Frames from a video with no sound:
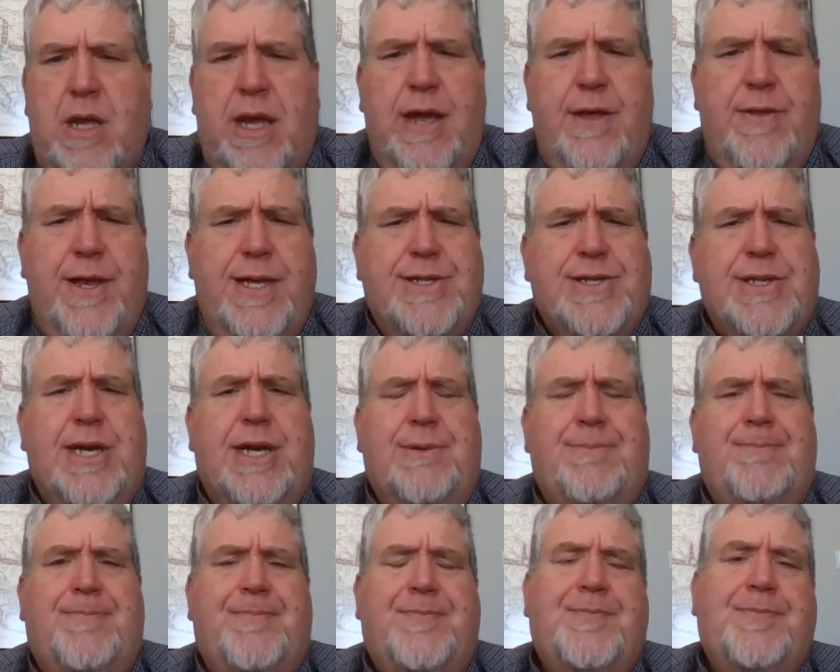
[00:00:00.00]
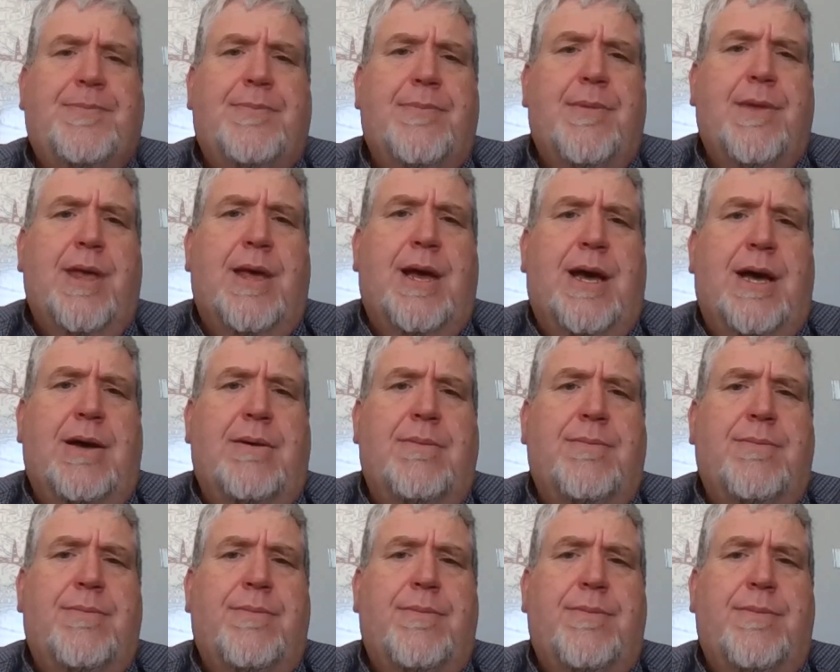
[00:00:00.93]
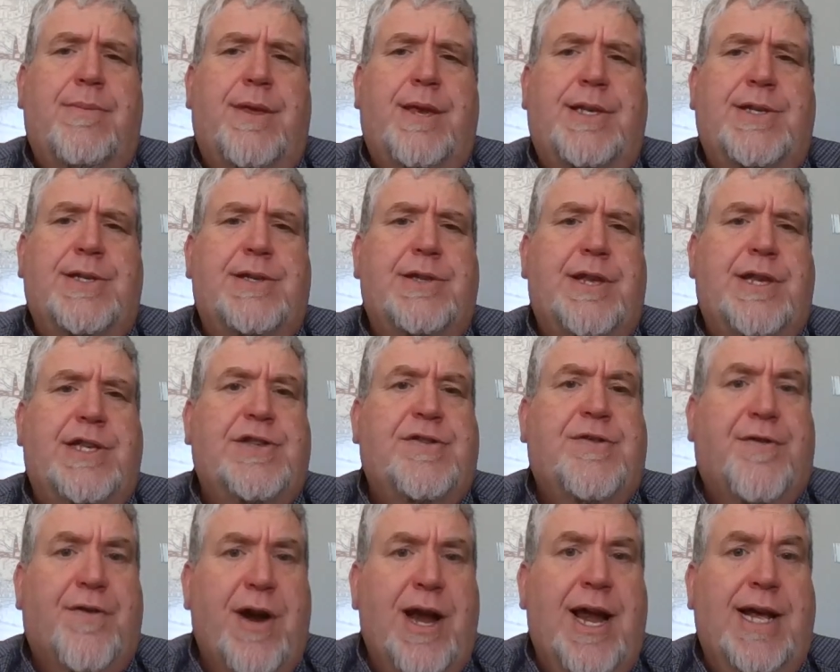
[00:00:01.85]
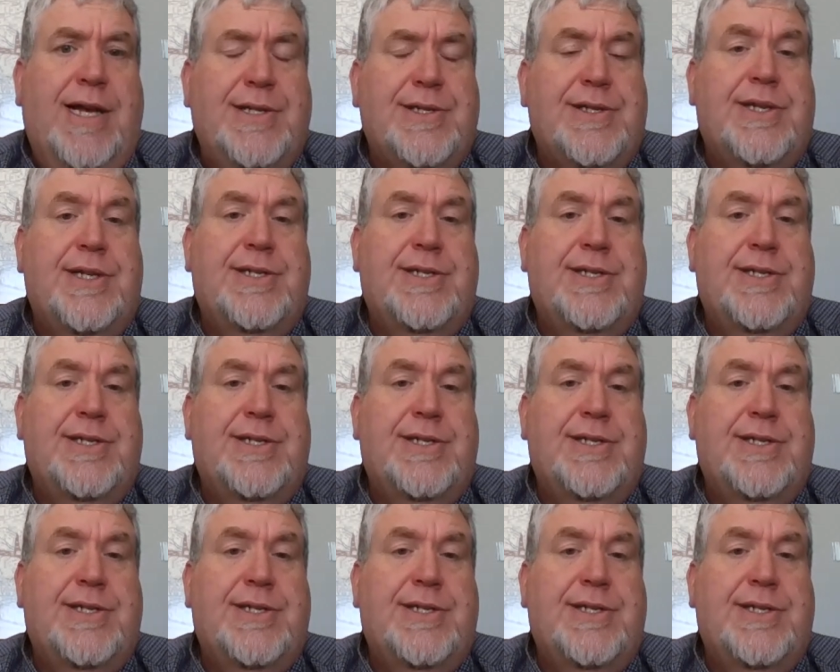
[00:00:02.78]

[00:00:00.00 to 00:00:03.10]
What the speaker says: and uh, these Franks,